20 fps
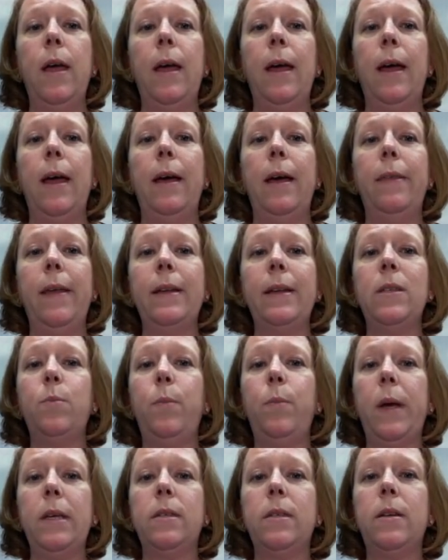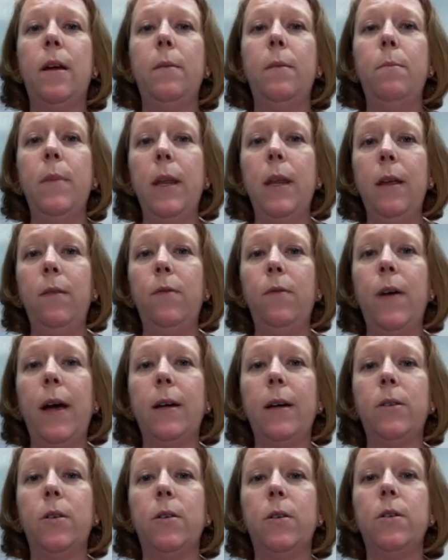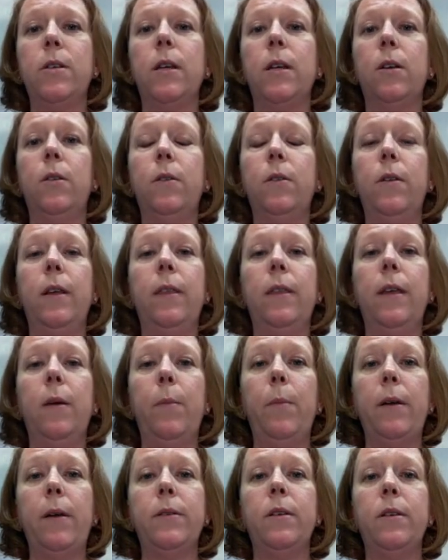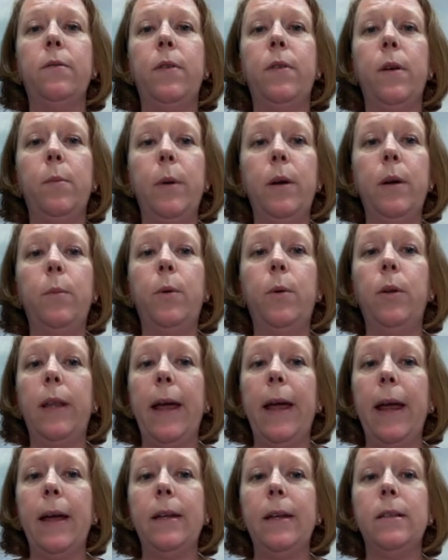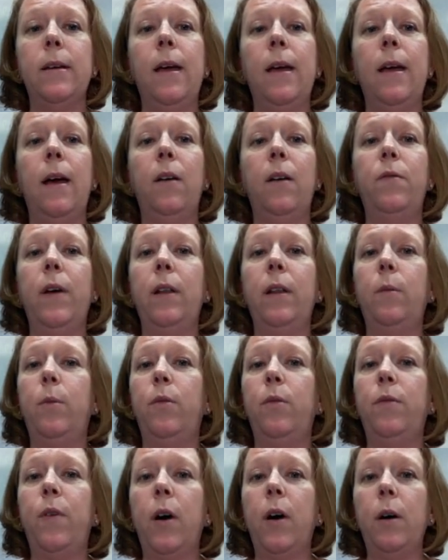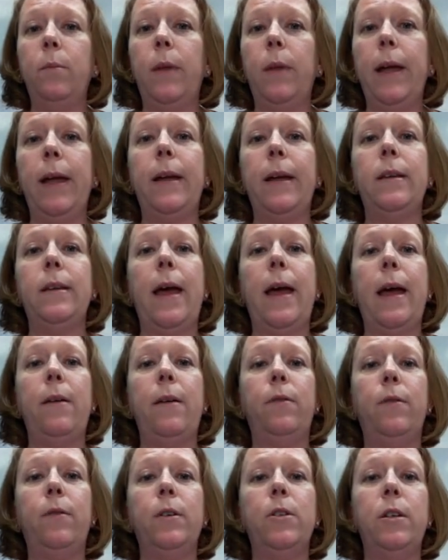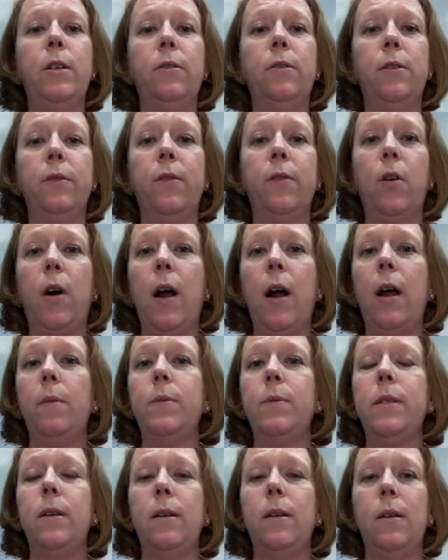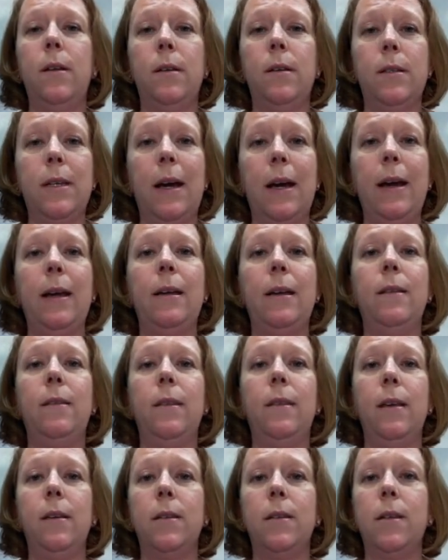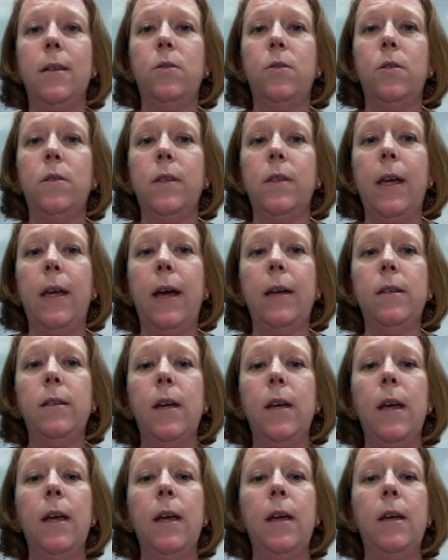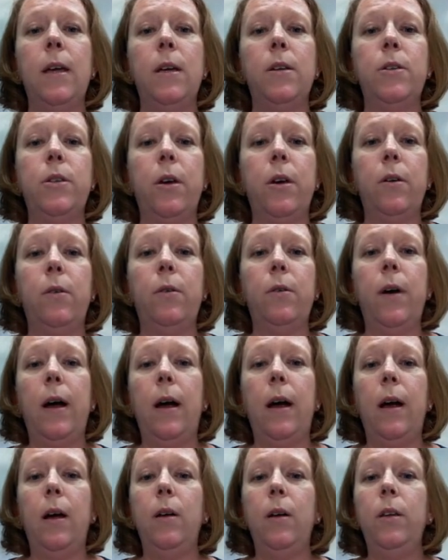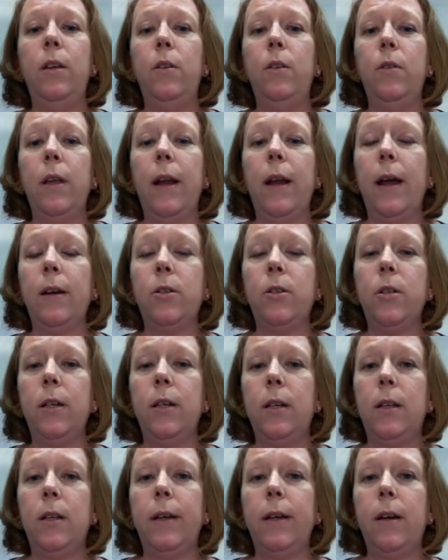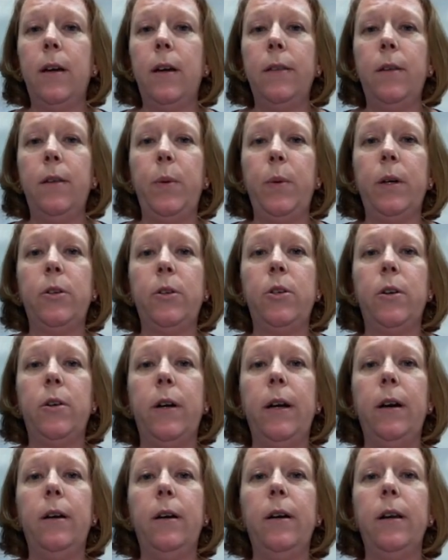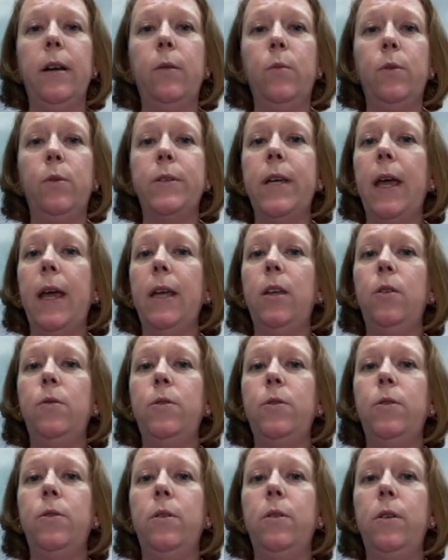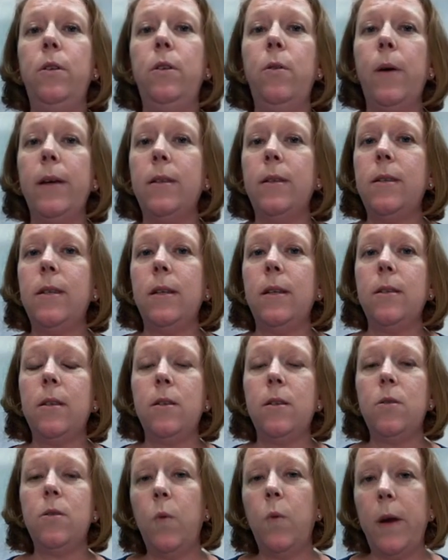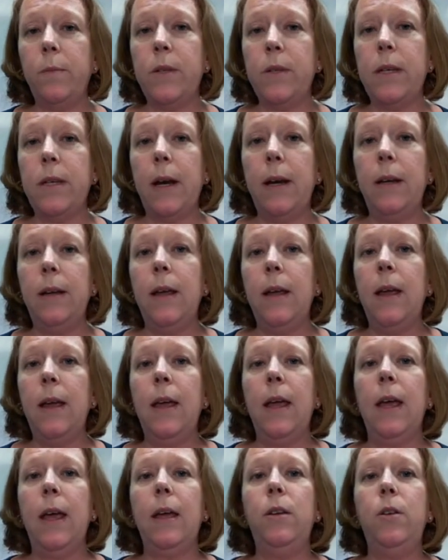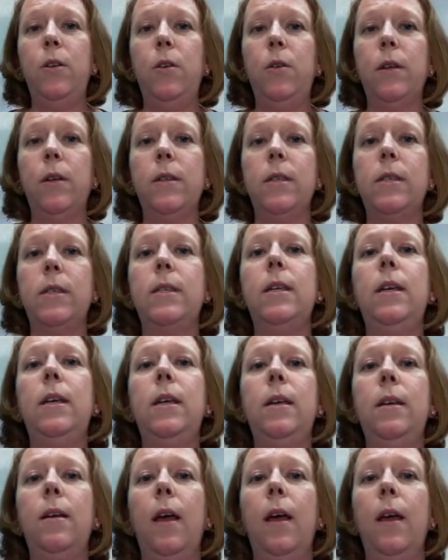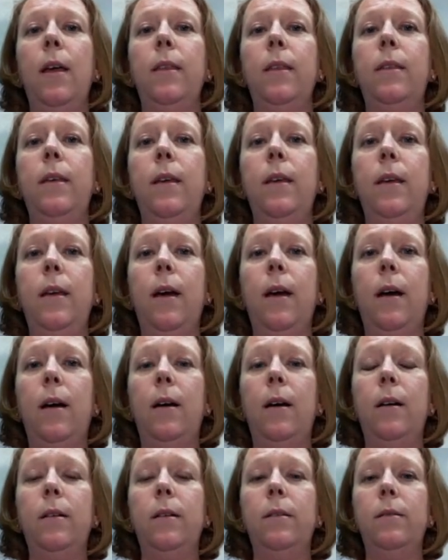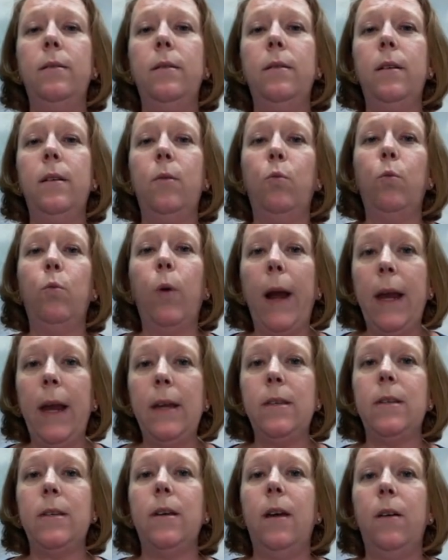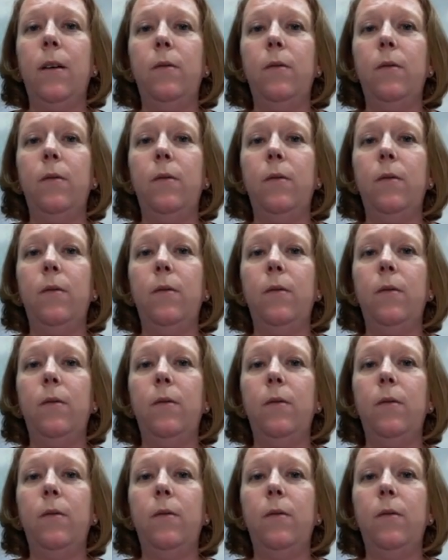And that's based on many factors, including the amount of habitable land, available farmland, average yield of crops, and diet, things such as that. So you can actually click on the picture here and it will take you to the US Census website, and you can see the rate of